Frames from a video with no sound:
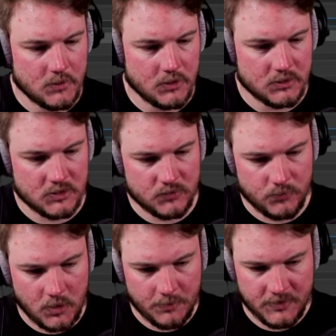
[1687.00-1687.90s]
We're gonna
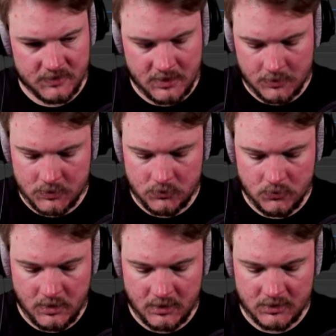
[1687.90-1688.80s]
swap this out
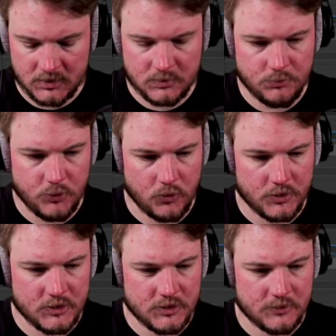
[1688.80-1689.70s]
to
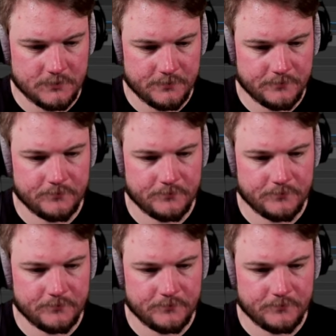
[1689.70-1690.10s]
export.